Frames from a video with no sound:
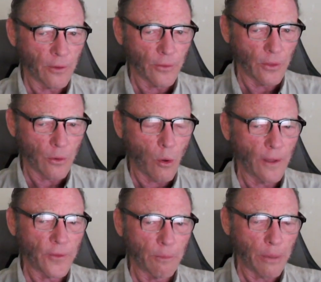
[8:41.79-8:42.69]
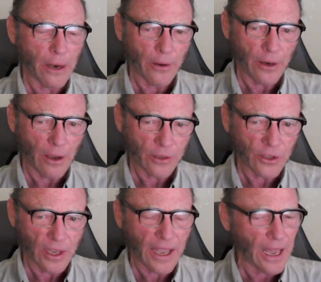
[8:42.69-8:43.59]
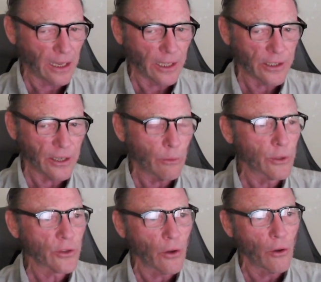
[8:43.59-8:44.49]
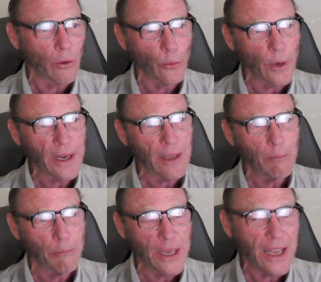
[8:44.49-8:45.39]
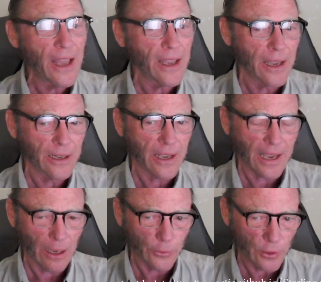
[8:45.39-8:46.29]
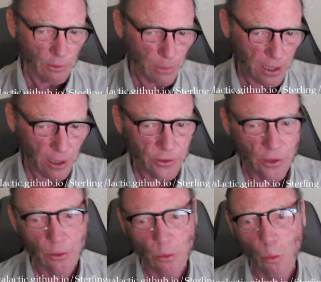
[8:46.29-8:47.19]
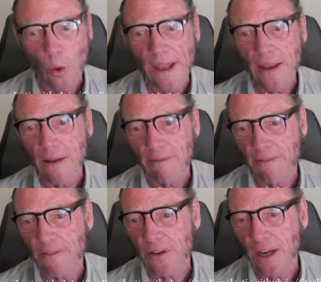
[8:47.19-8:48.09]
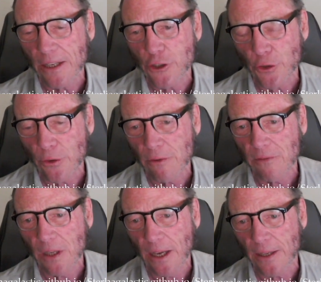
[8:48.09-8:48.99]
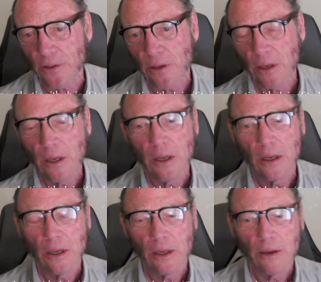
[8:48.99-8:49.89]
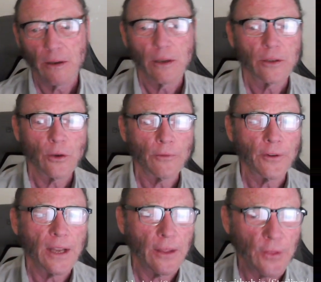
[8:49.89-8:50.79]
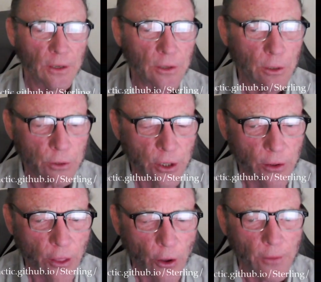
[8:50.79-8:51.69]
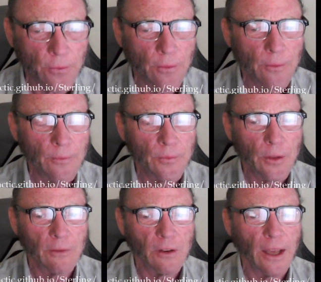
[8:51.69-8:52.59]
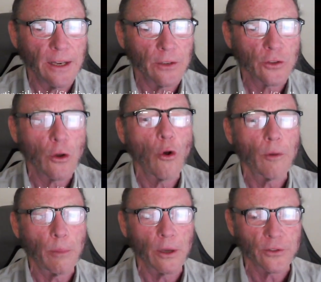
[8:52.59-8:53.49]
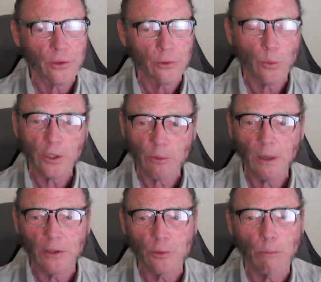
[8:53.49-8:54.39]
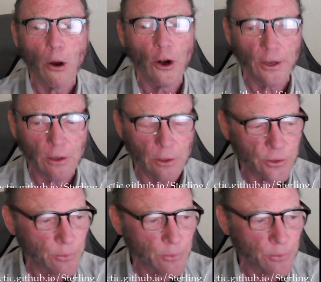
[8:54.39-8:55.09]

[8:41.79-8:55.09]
quantum paradoxicality was already being encountered because of the wave nature of light. Don't forget that Newton thought of light as corpuscles, which means particles.